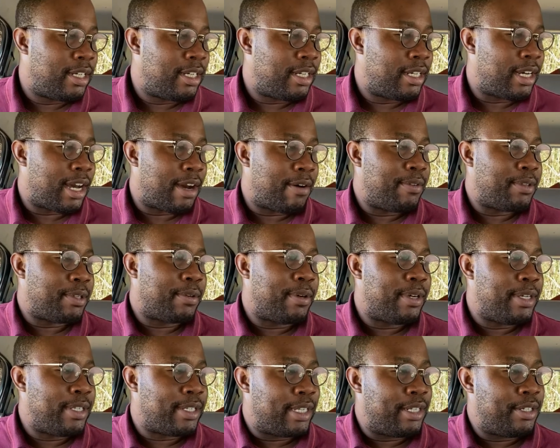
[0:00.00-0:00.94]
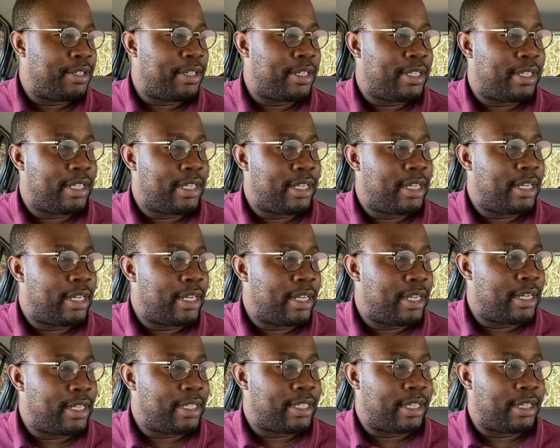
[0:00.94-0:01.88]
I was always interested in
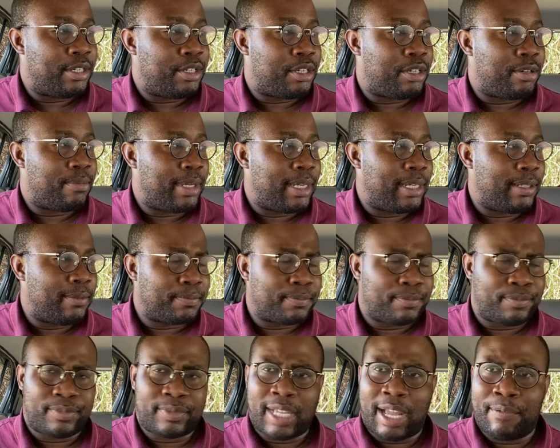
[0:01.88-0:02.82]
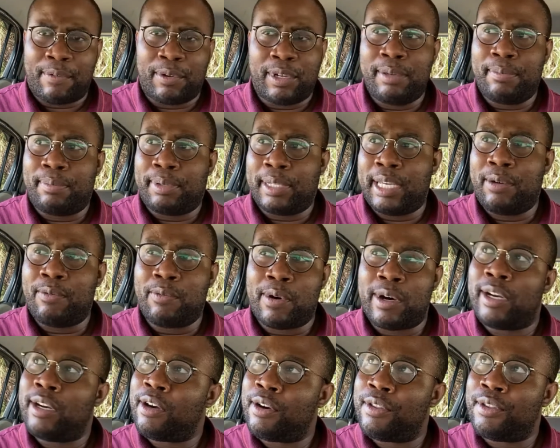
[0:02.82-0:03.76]
this instrument. I've only played
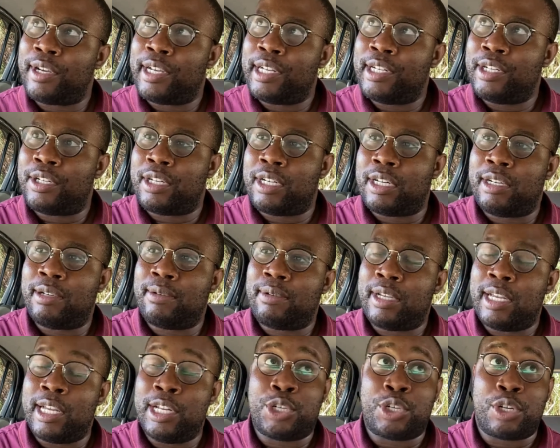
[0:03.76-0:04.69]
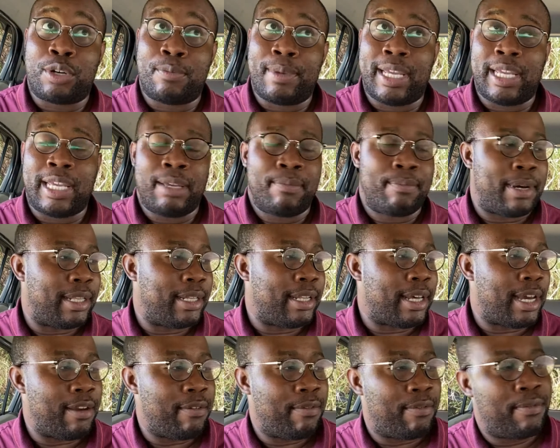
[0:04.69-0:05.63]
one other instrument in my
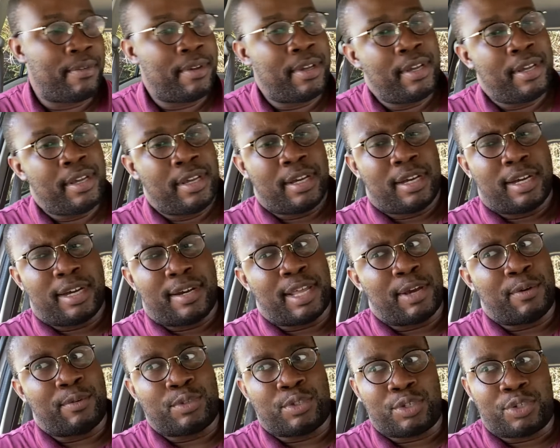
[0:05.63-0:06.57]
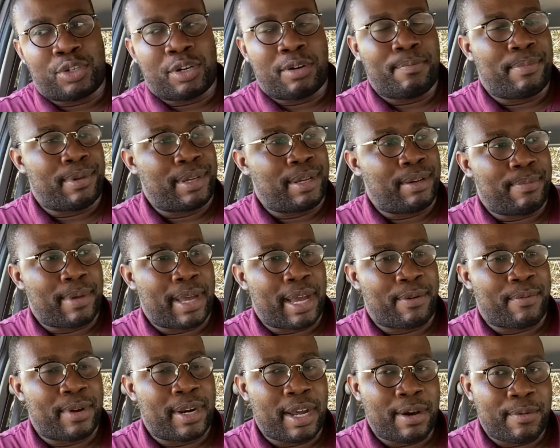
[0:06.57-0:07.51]
life, and that was a trumpet back
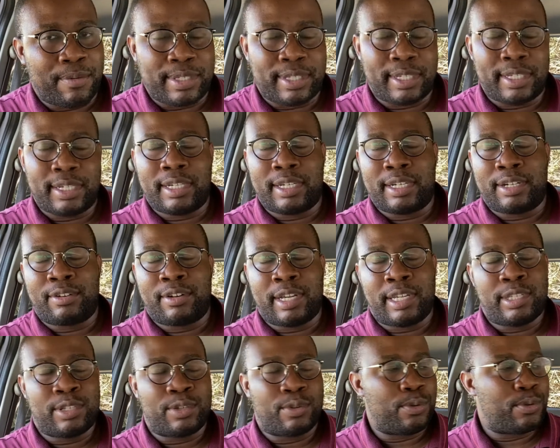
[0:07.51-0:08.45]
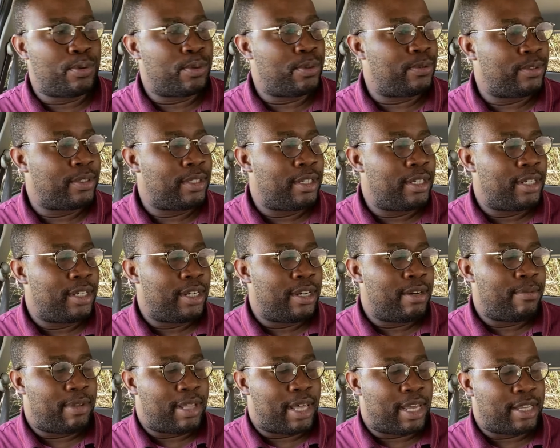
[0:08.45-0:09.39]
when I was in grade school.
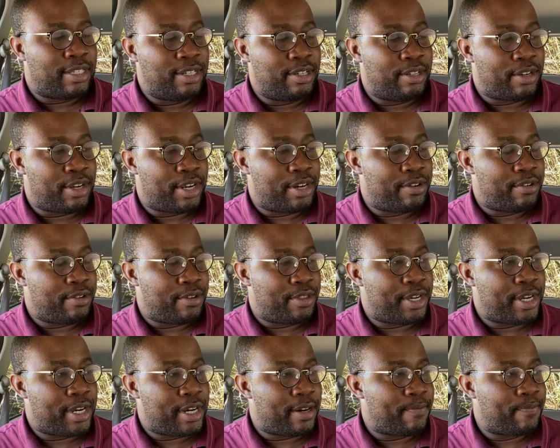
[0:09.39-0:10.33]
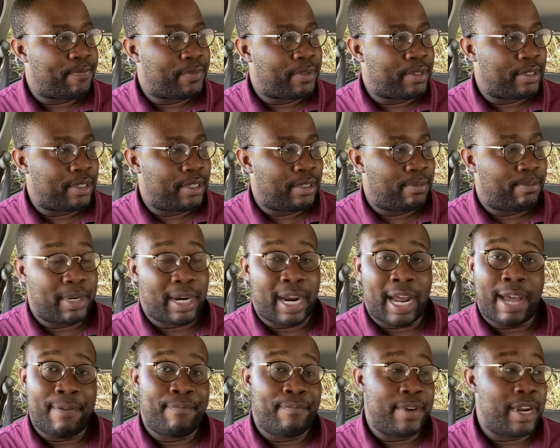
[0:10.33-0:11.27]
But that's neither here nor there. But
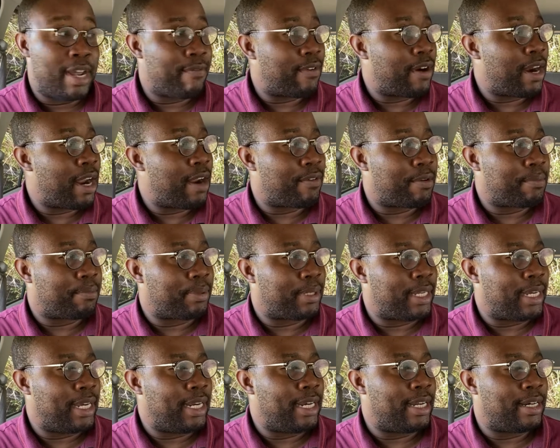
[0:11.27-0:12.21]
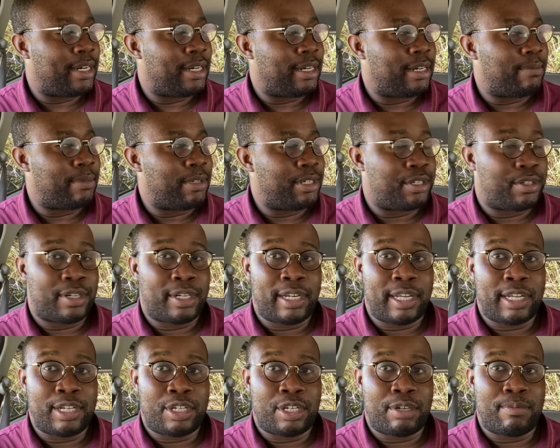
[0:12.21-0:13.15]
I've never ever played a string
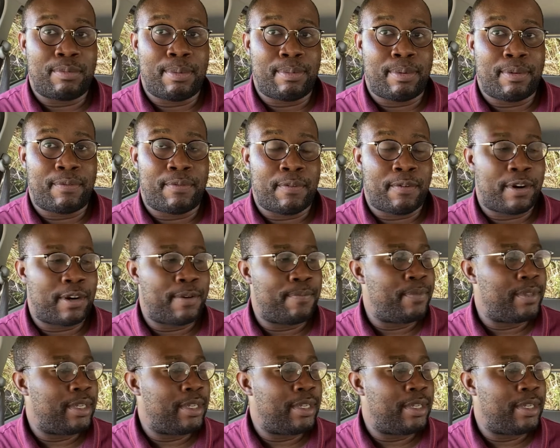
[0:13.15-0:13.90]
instrument before.